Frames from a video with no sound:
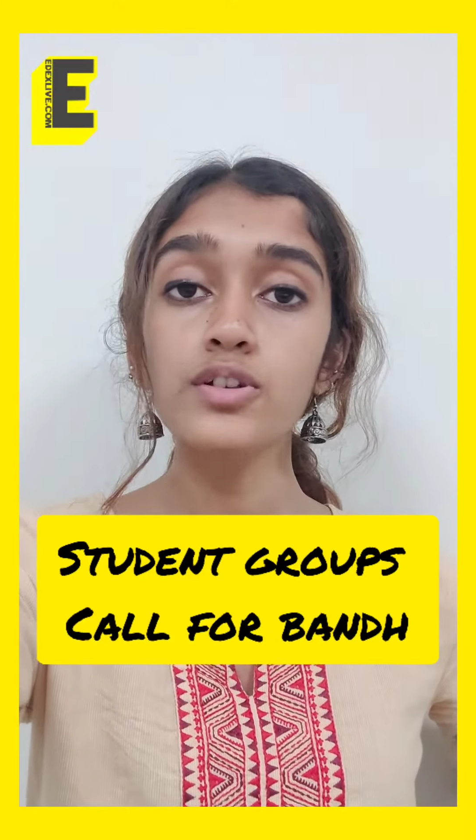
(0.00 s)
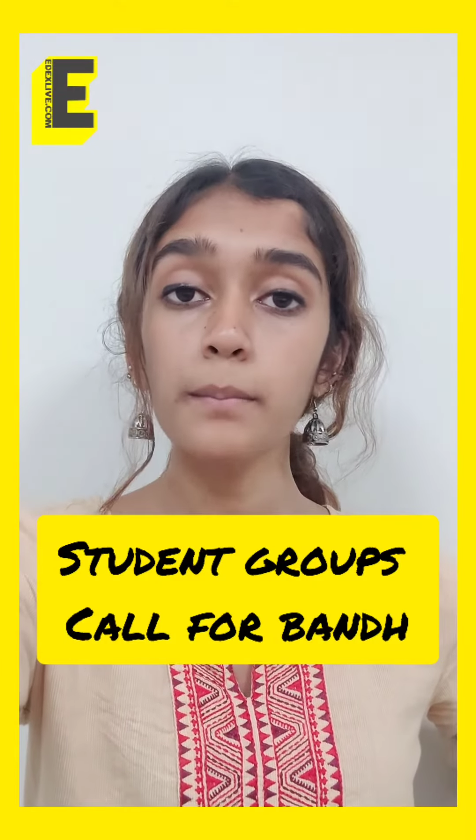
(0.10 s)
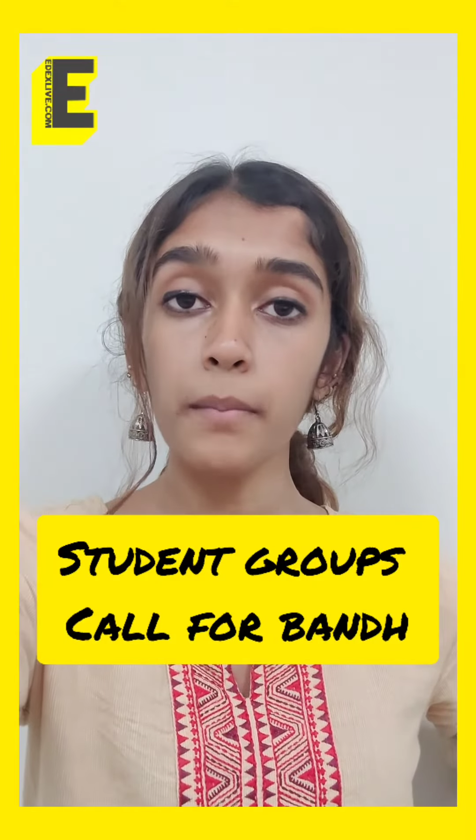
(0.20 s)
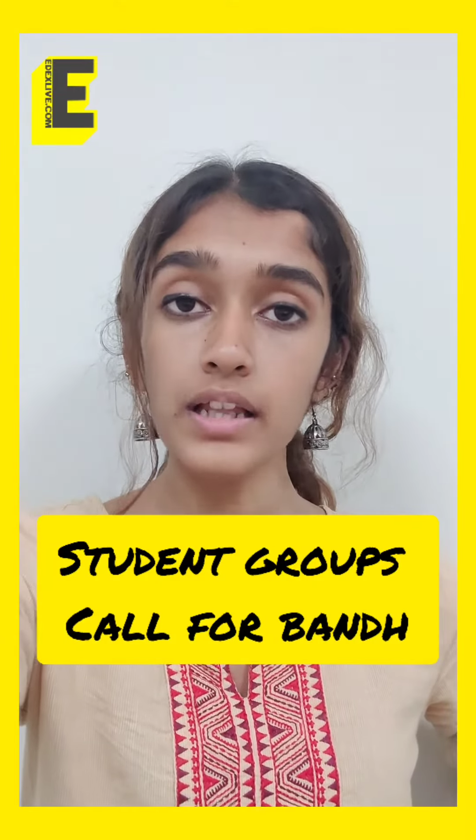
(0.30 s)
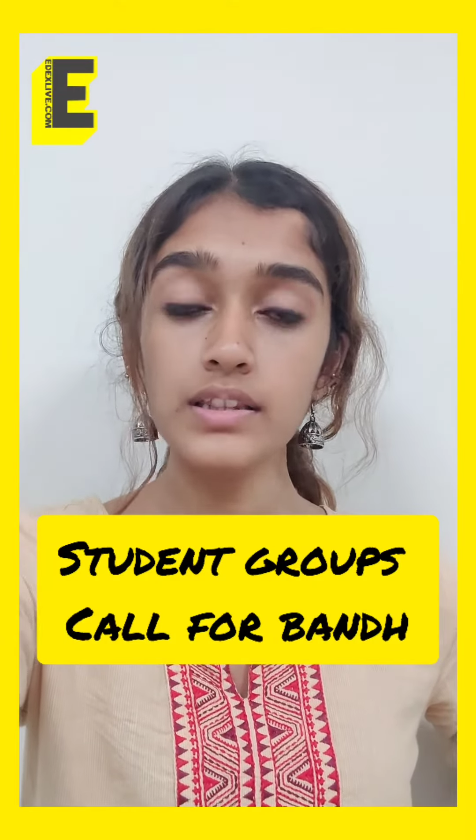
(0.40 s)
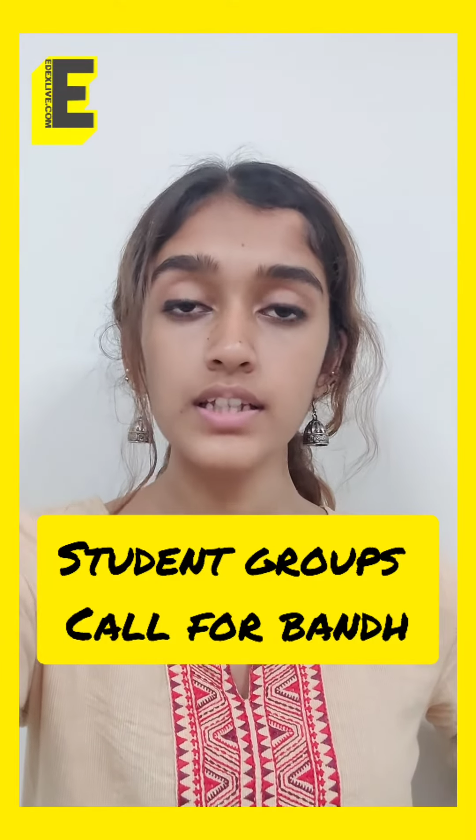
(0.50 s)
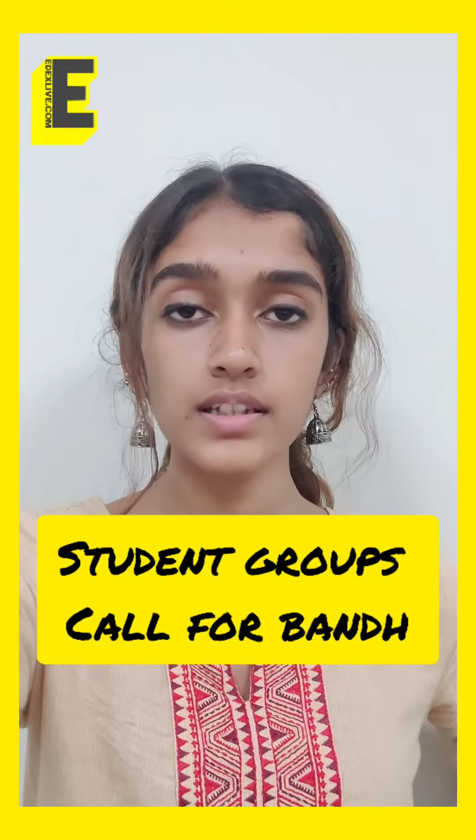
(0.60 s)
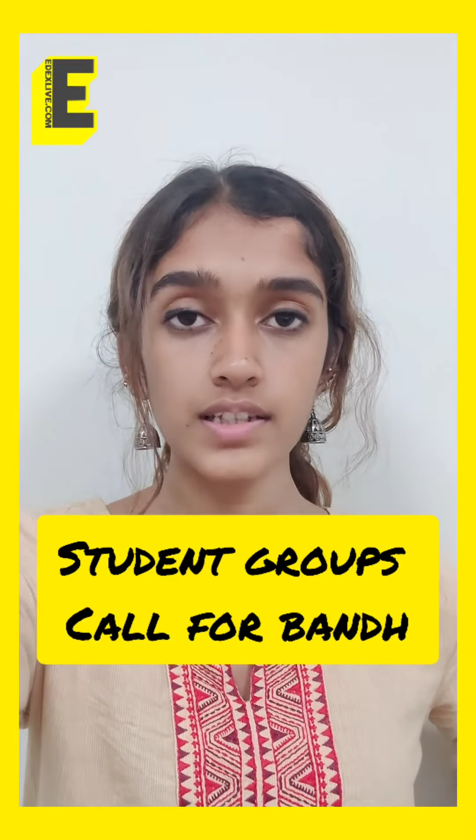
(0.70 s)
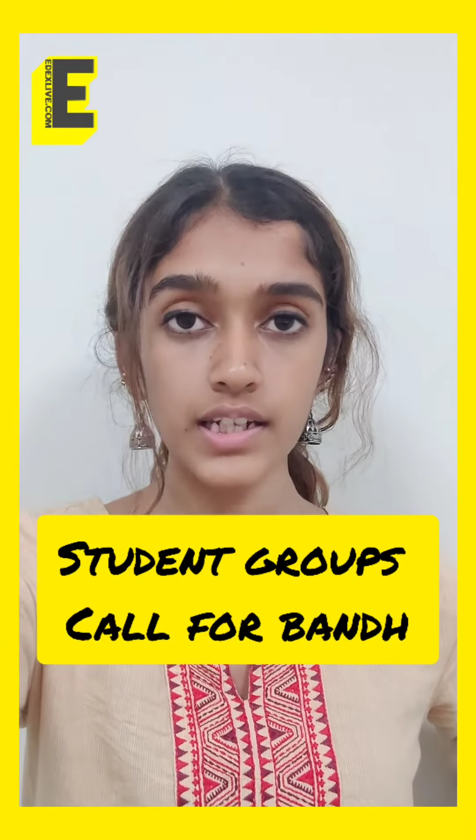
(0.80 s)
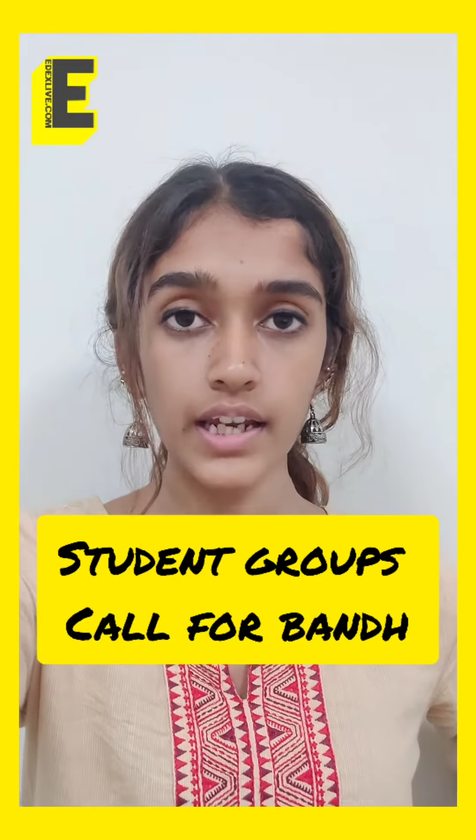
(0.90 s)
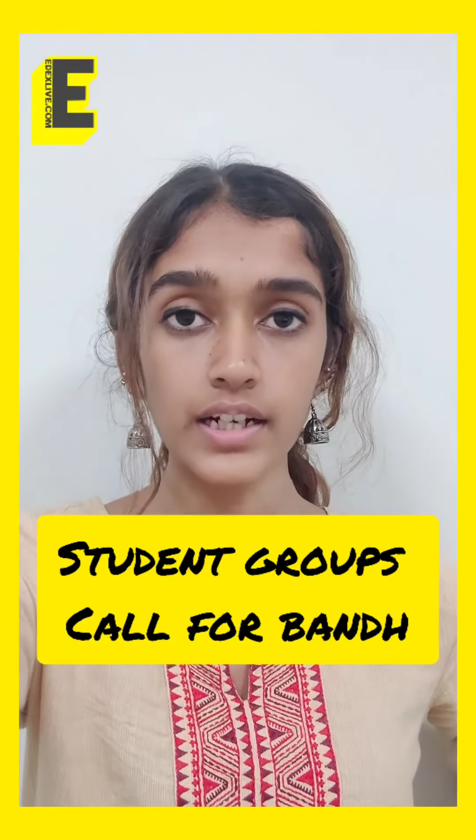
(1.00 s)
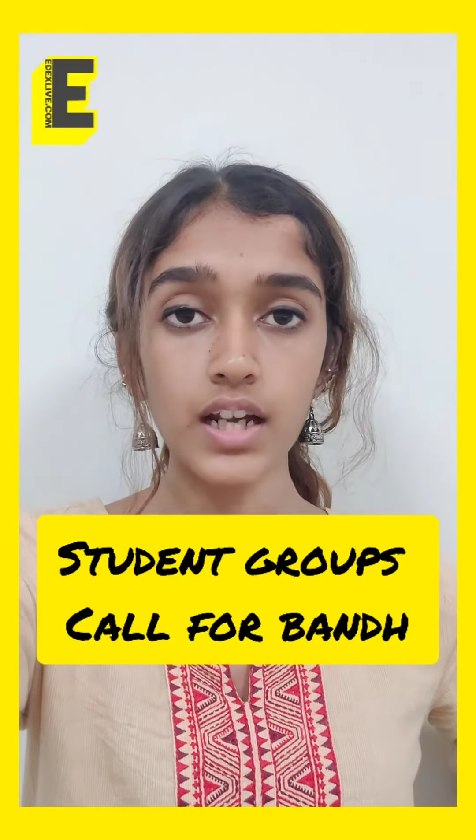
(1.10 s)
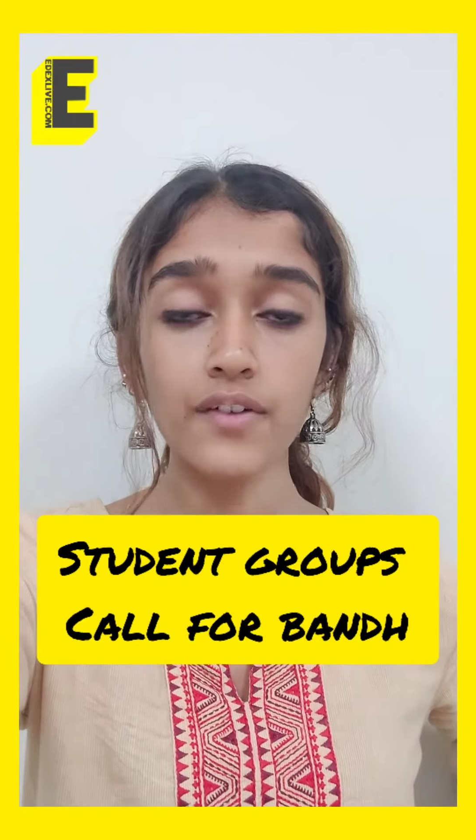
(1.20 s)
for a bandh in the state